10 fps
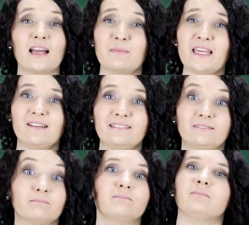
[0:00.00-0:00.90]
I mean,
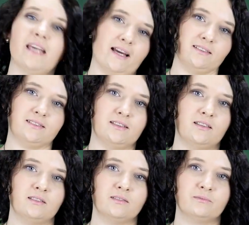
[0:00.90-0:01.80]
yes.
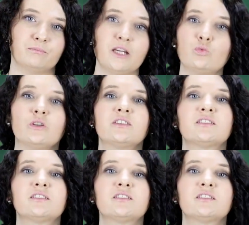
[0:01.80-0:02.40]
It would